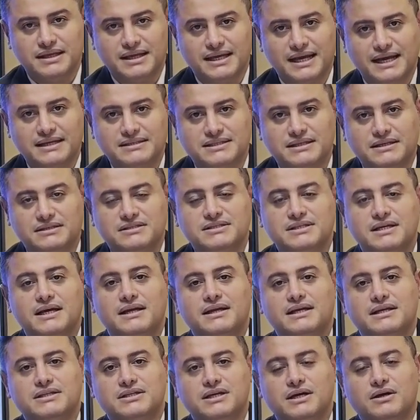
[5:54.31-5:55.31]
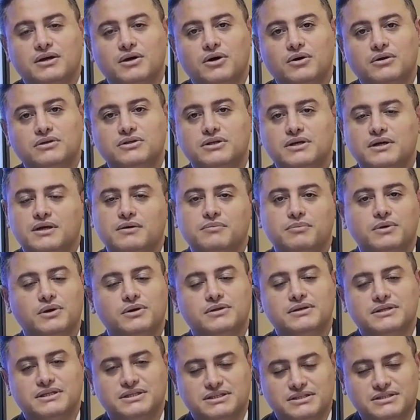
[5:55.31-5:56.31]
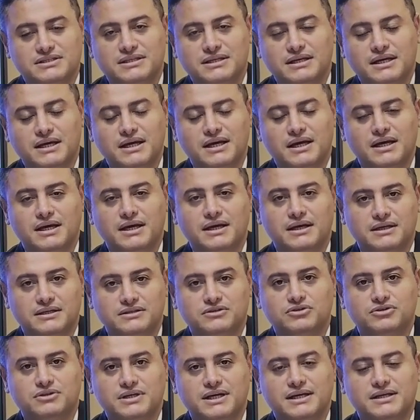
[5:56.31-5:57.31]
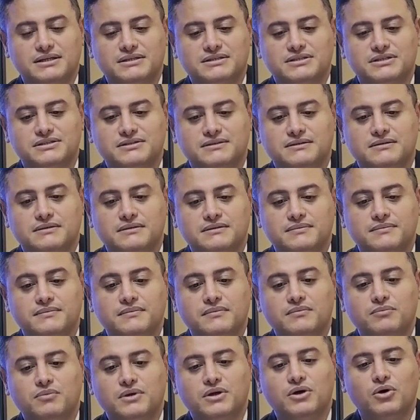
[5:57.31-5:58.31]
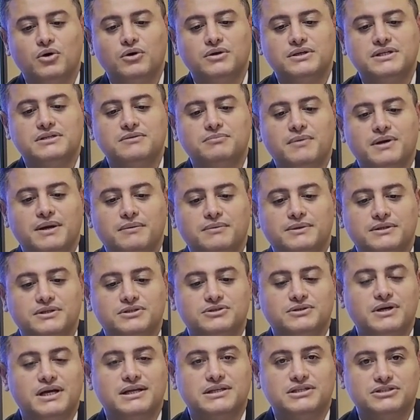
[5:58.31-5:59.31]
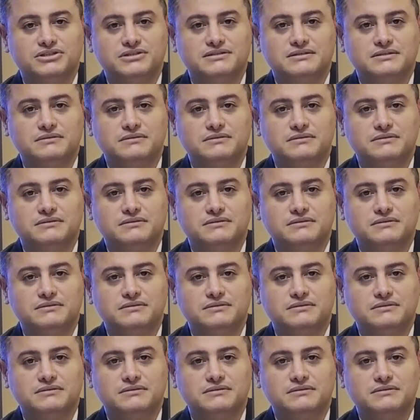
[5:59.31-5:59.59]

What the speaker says: and their studies are long term on these trends. We call these primary trends.